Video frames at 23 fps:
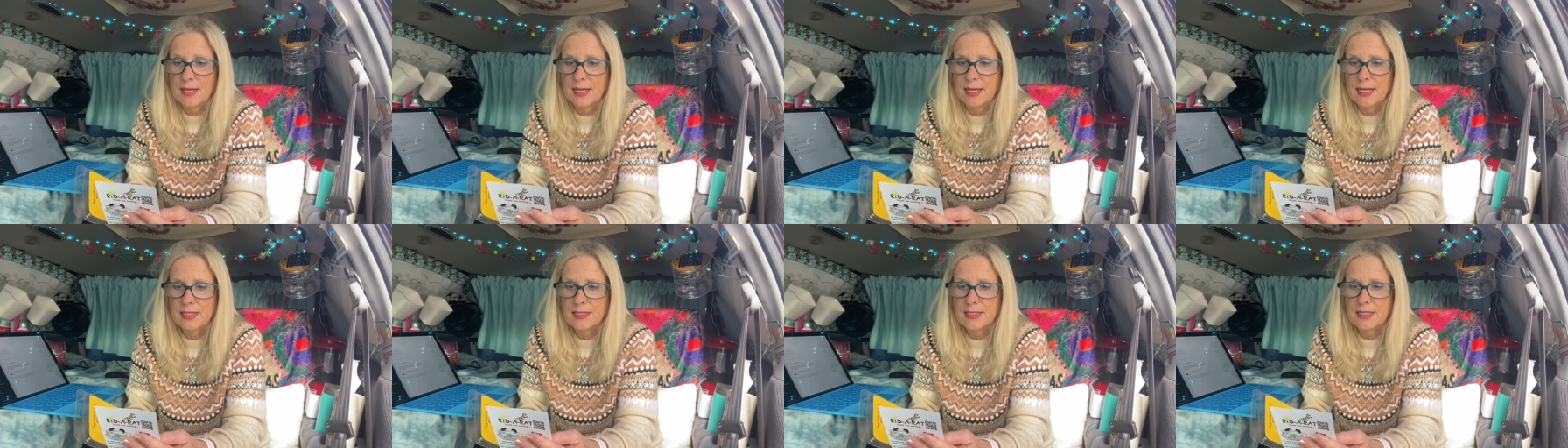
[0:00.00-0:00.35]

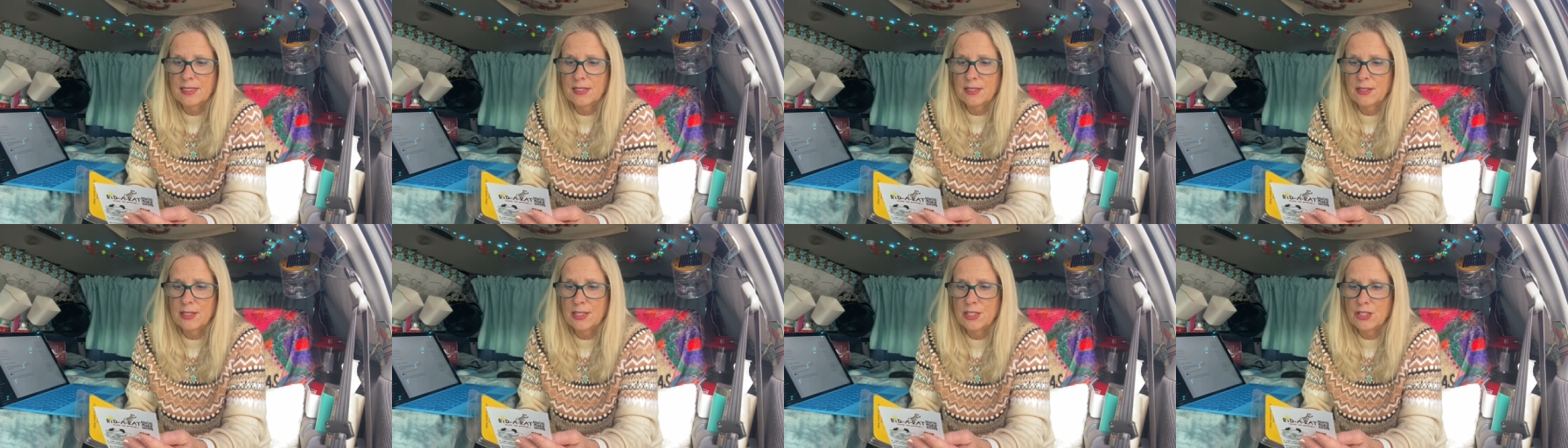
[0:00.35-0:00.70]

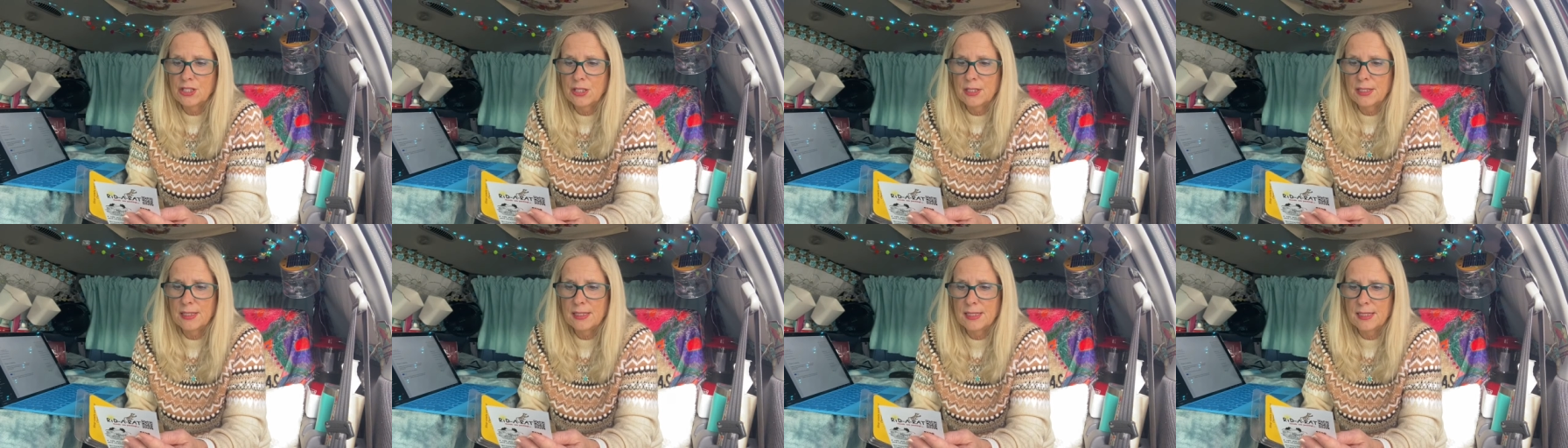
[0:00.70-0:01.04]

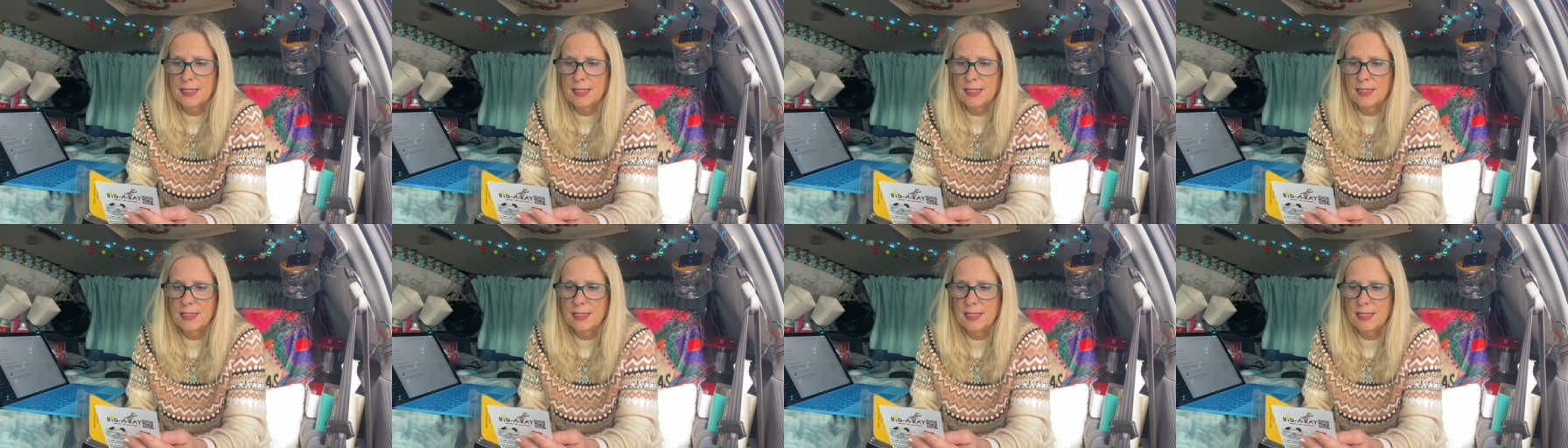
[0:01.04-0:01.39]
Installation is
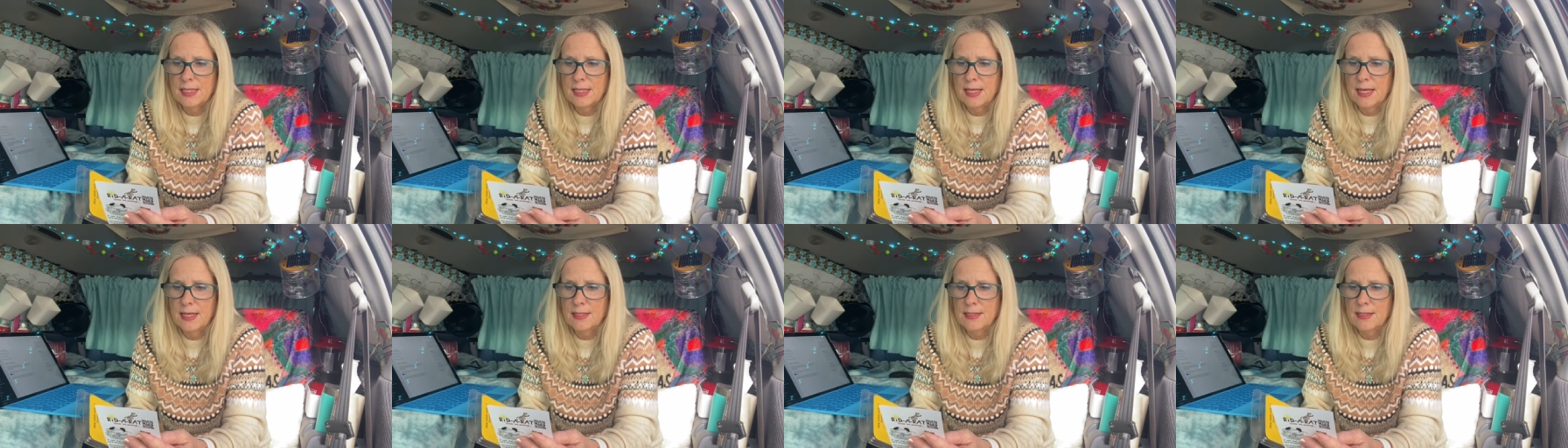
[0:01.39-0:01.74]

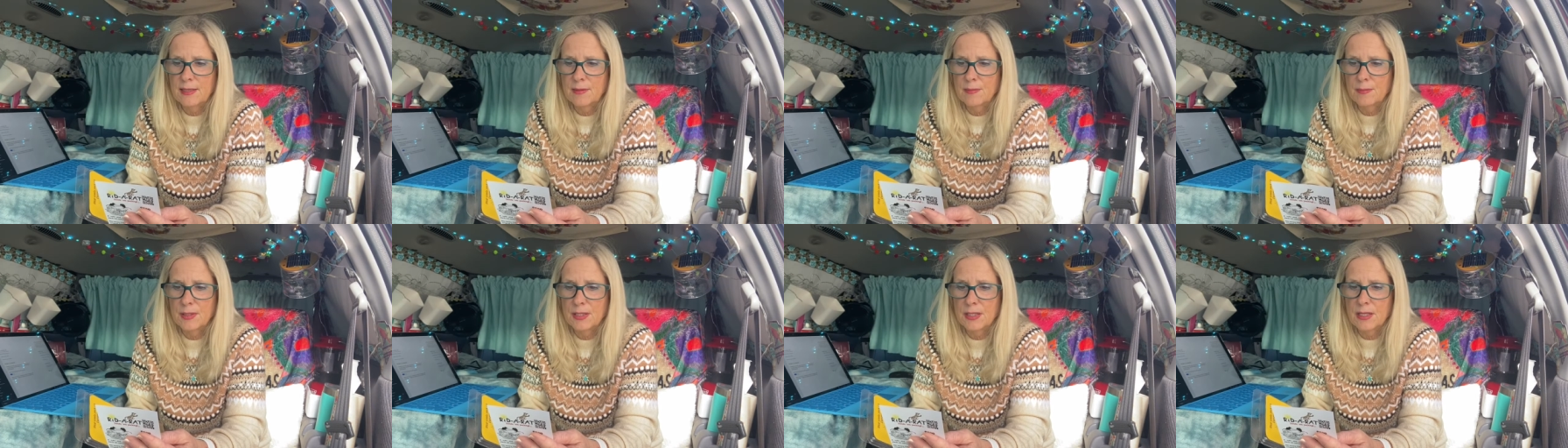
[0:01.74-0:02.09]
easy and
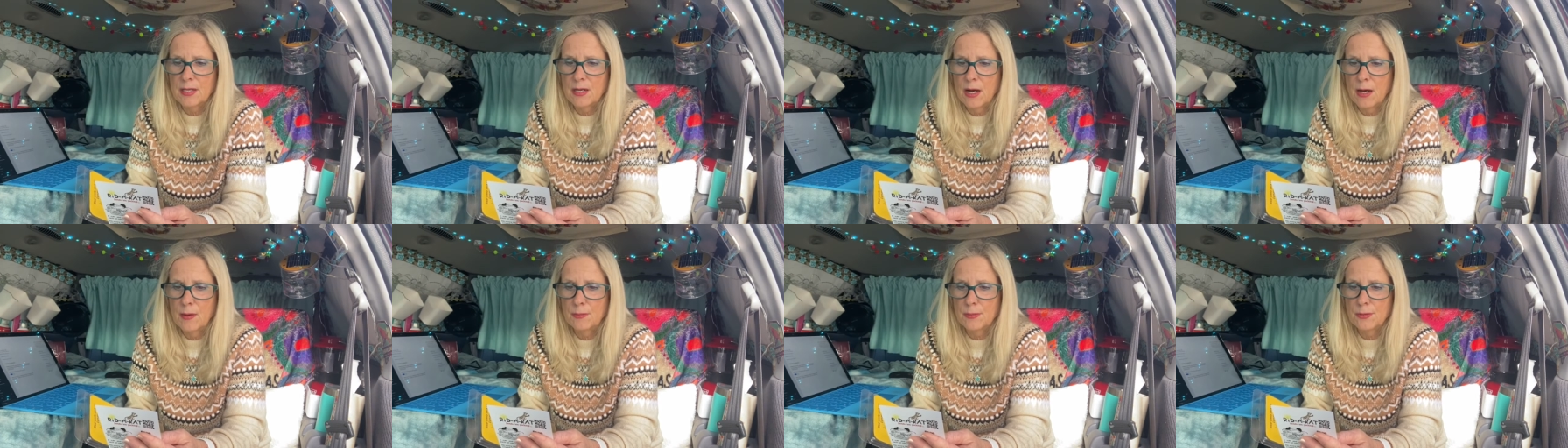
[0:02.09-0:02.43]
can be
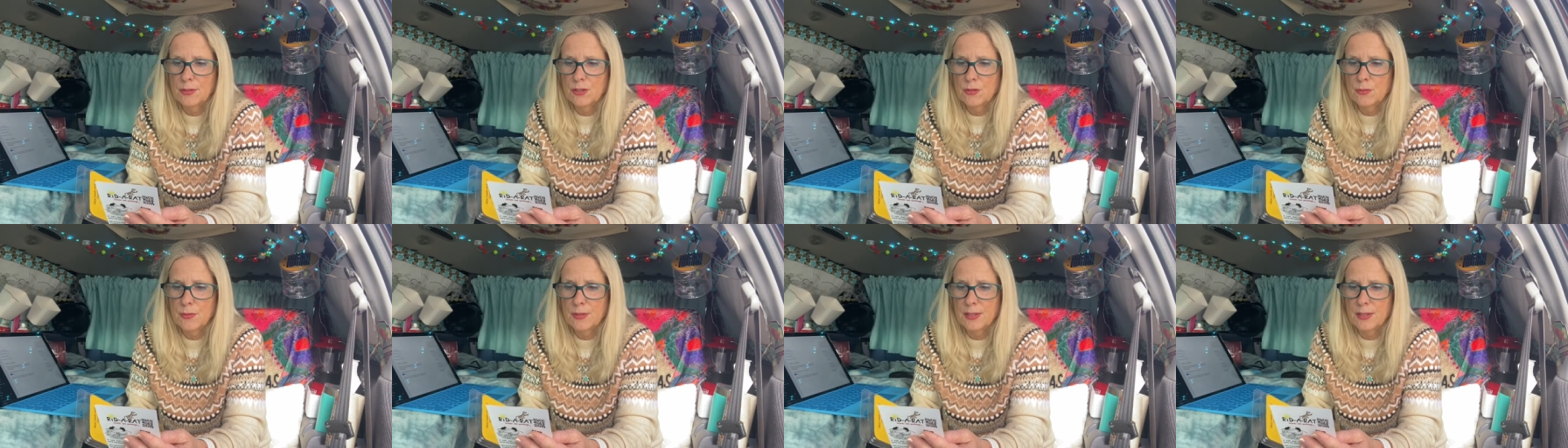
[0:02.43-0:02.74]
accomplished